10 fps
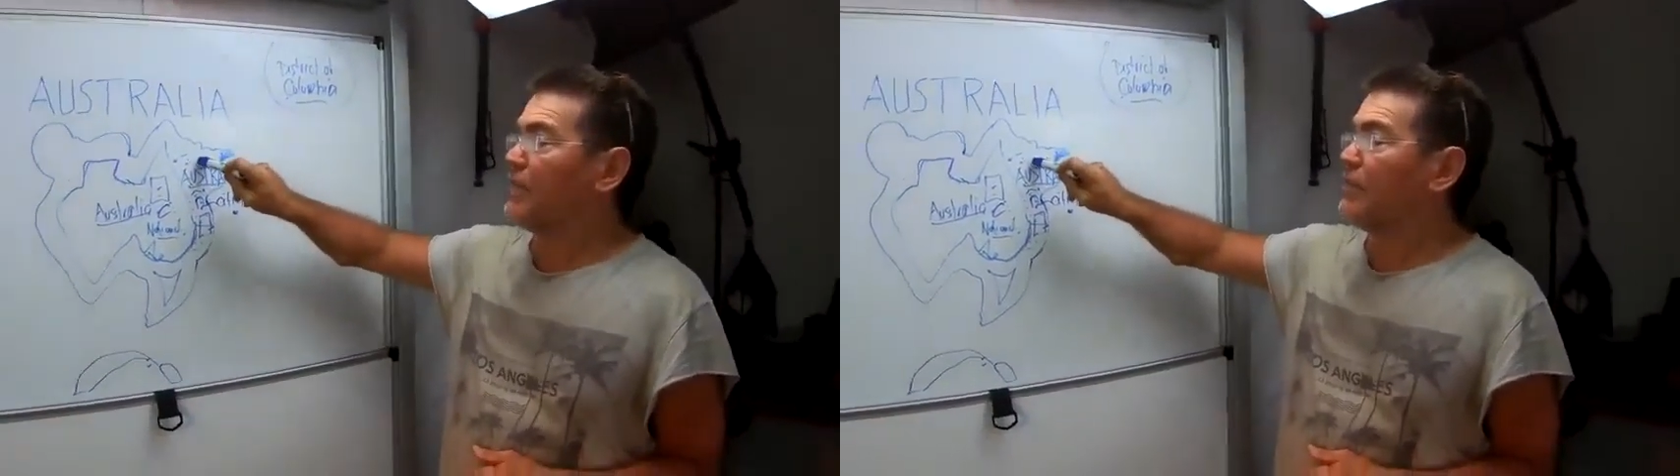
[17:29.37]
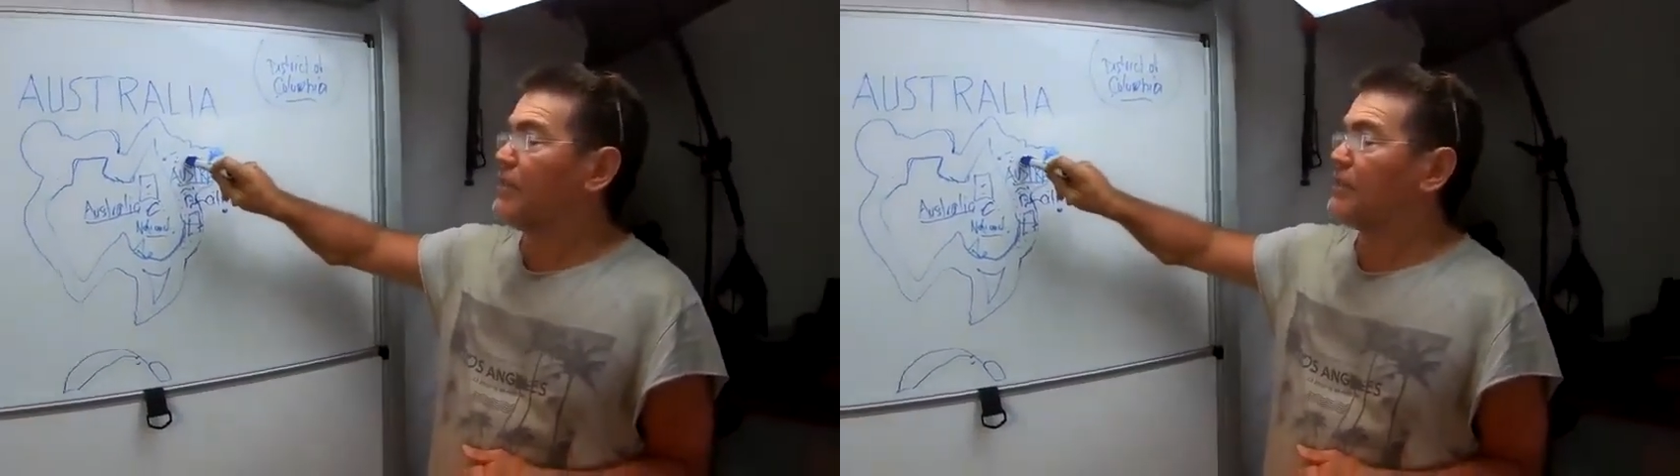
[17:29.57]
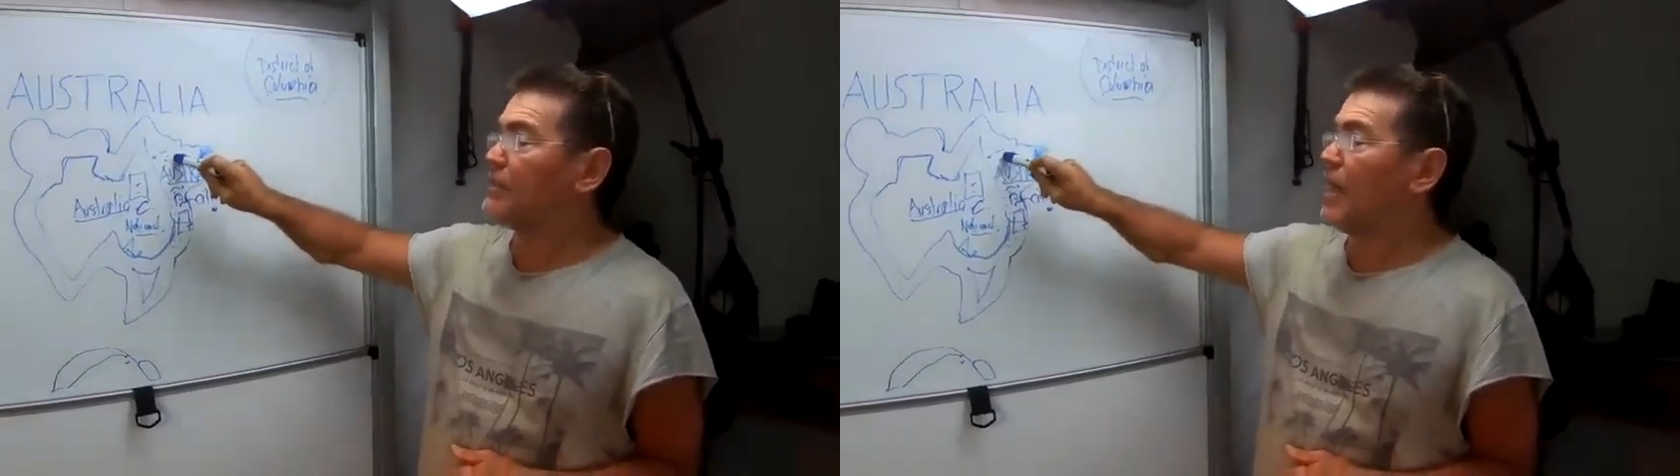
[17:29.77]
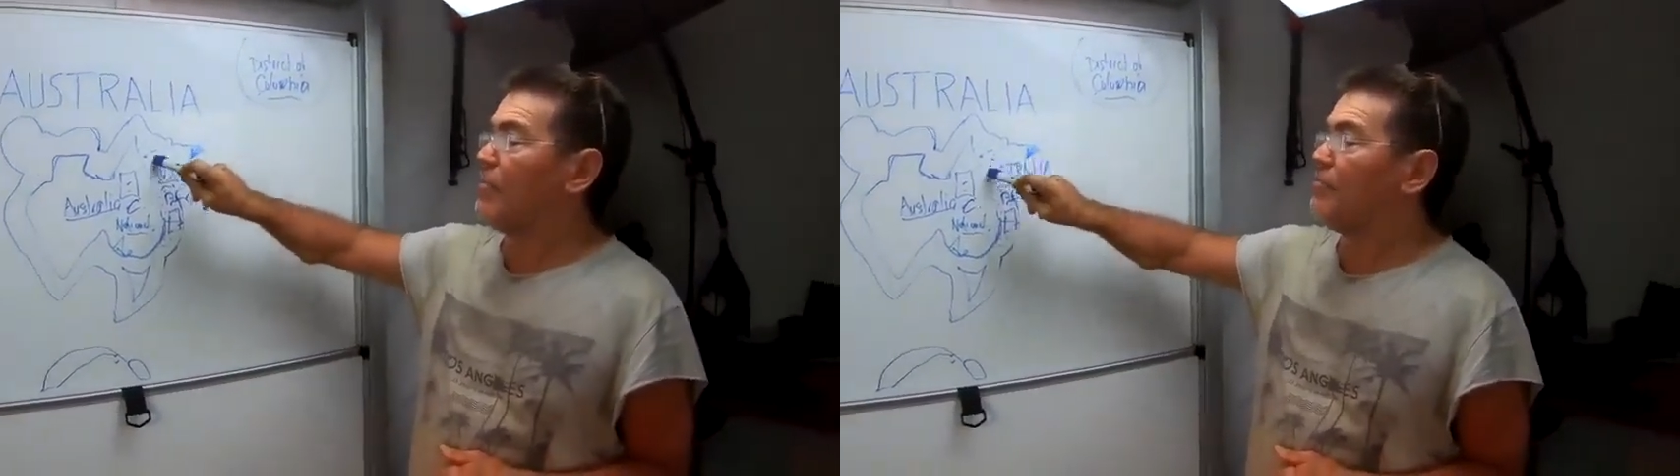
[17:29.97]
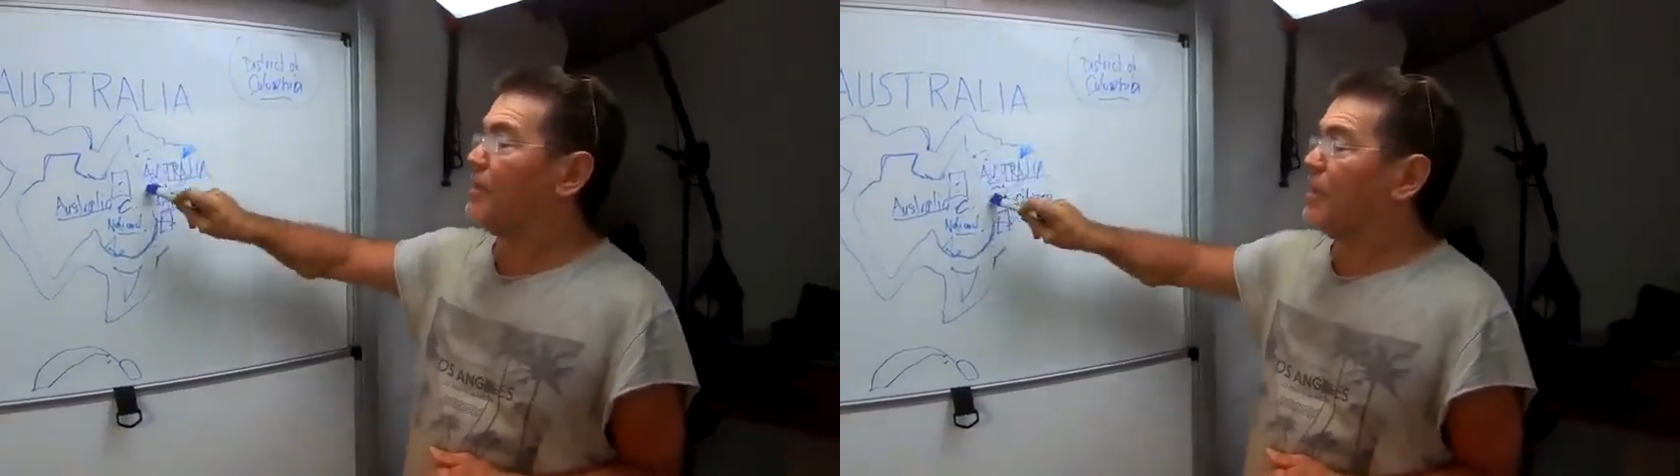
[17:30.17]
in this
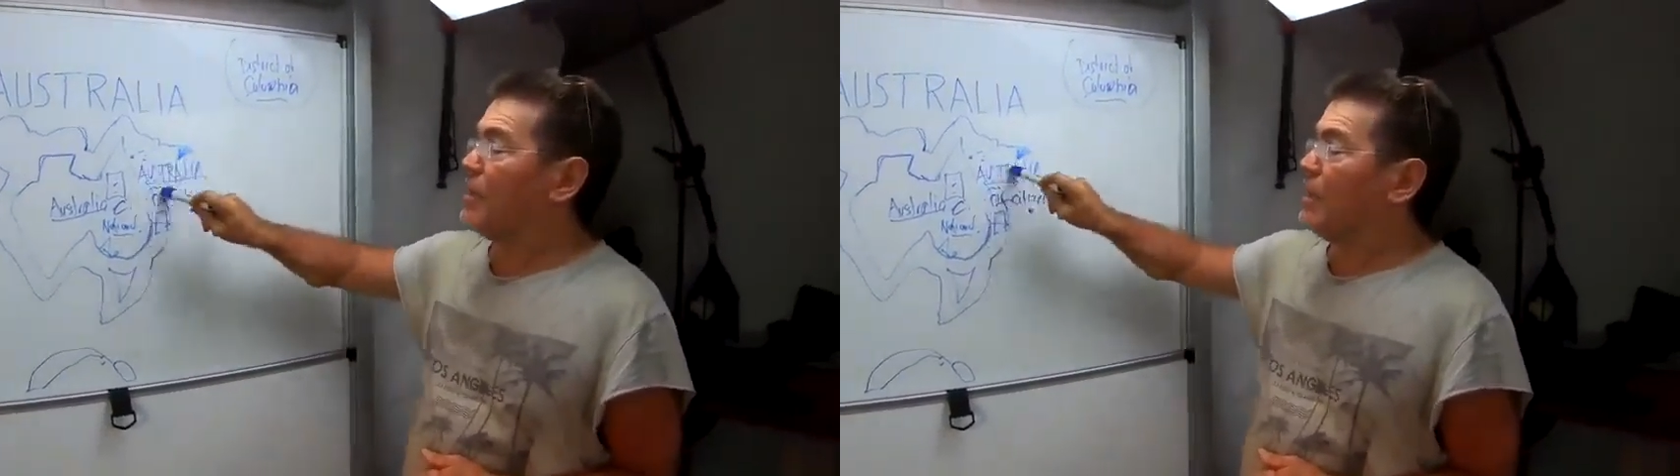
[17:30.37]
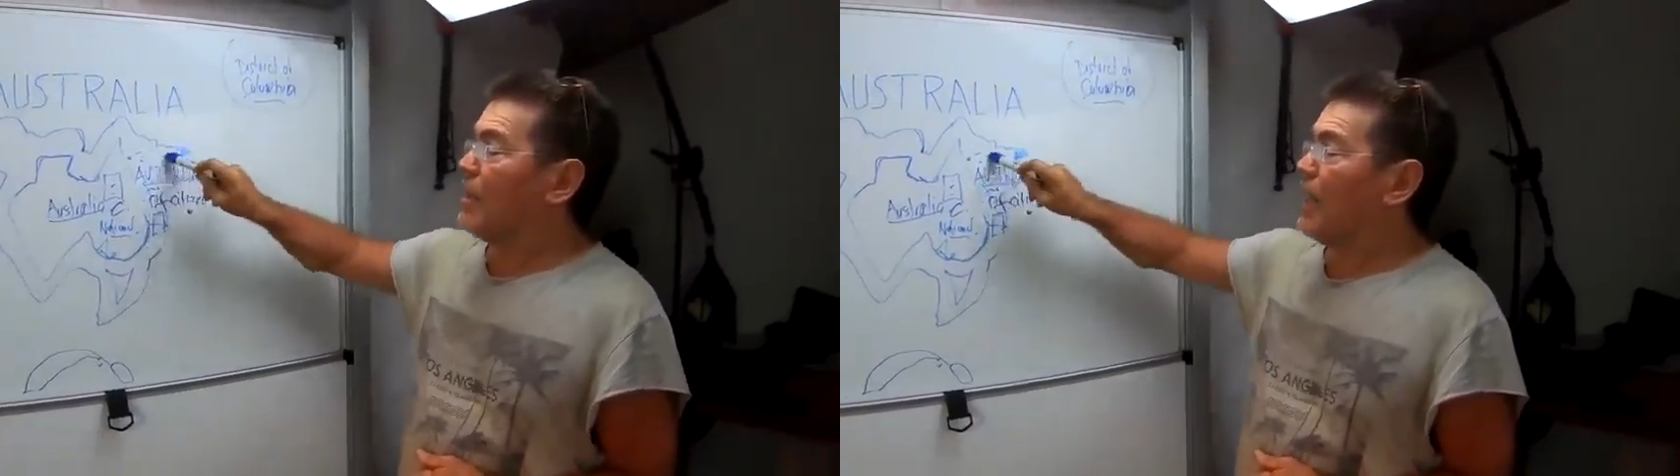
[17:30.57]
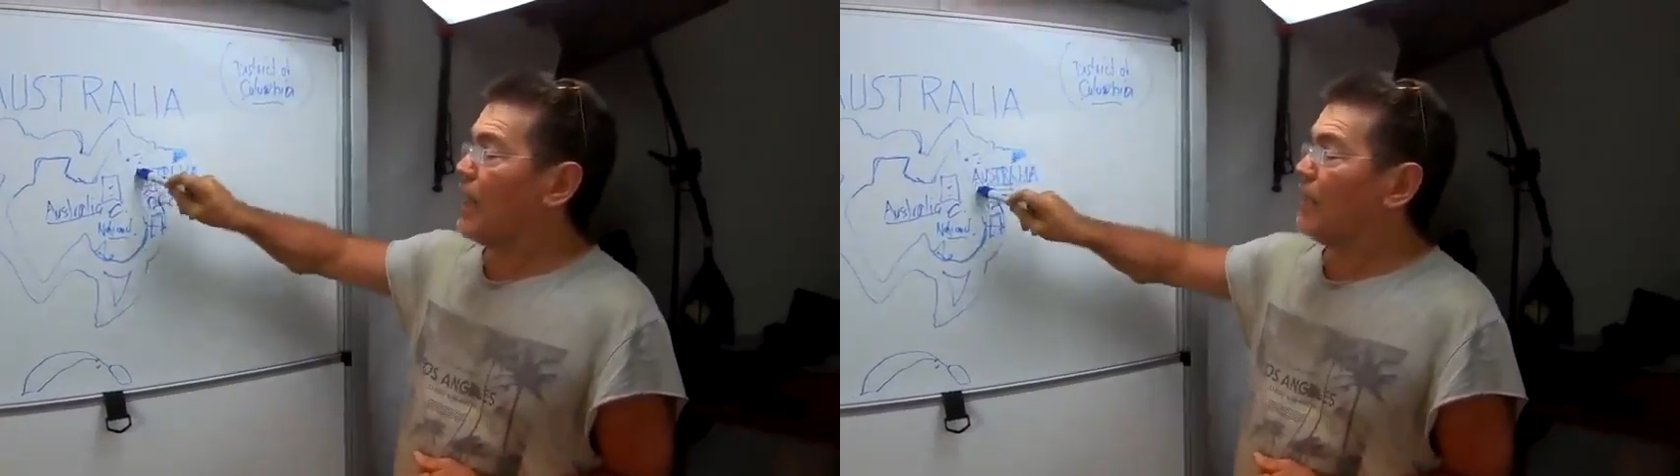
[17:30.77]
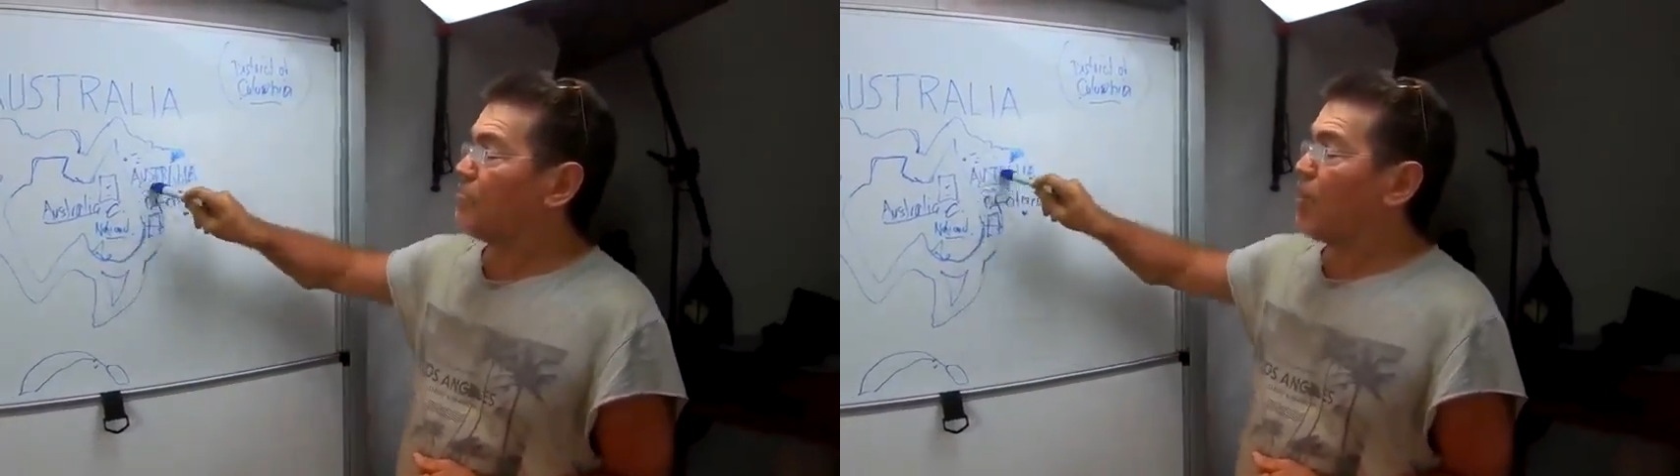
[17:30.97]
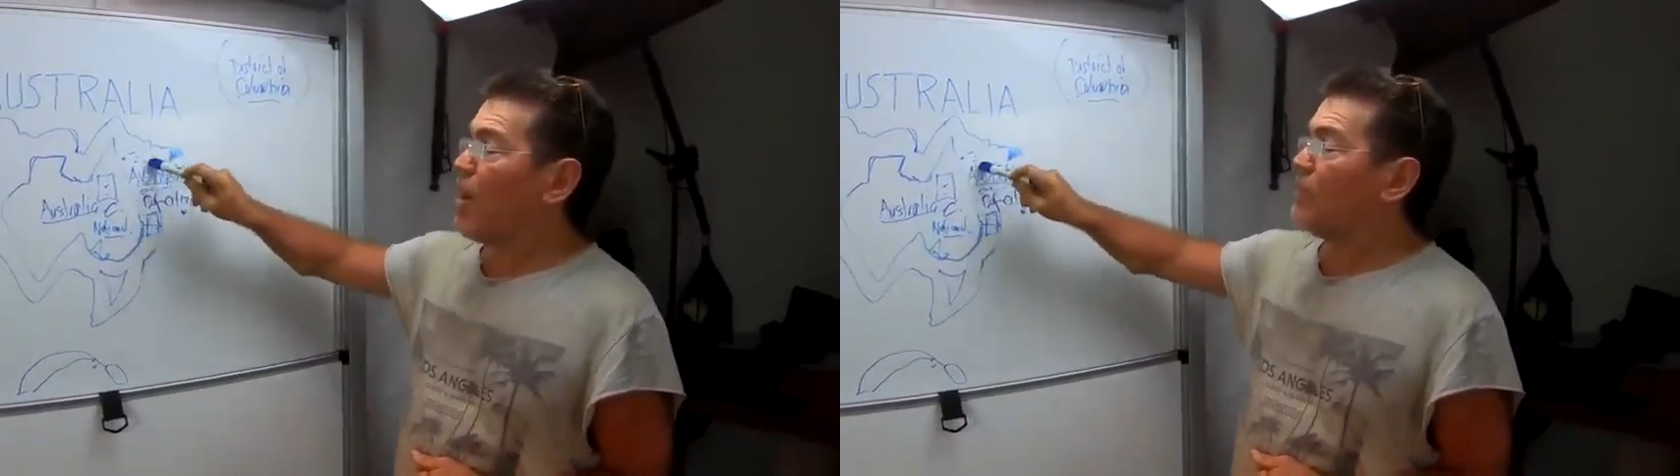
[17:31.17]

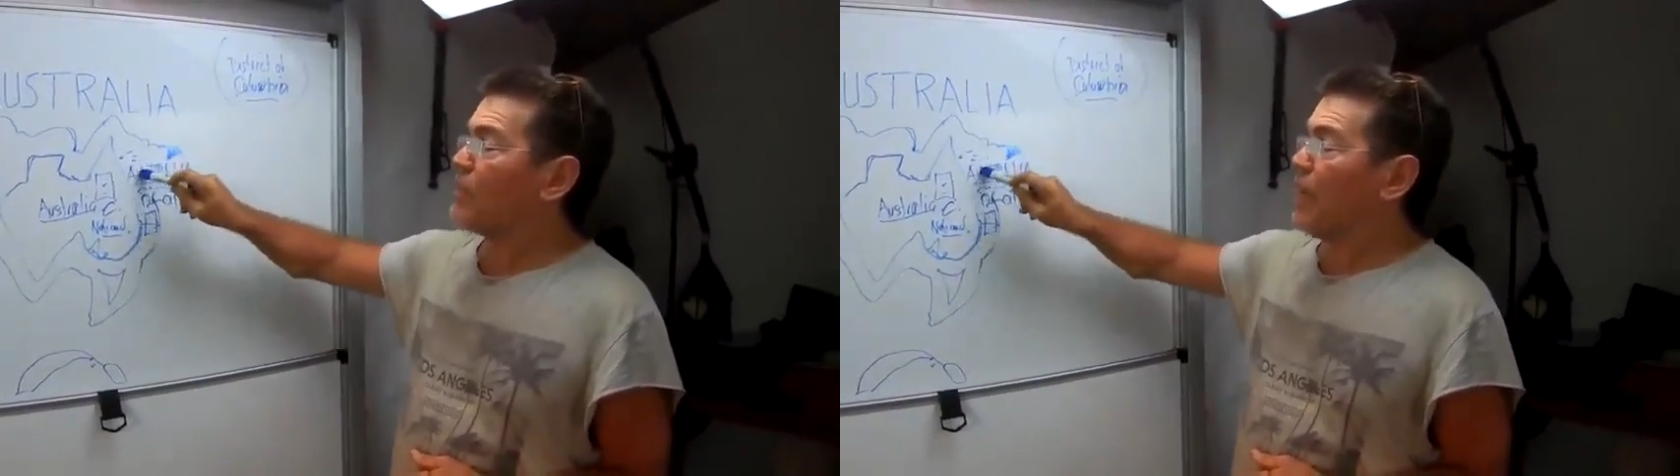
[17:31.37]
private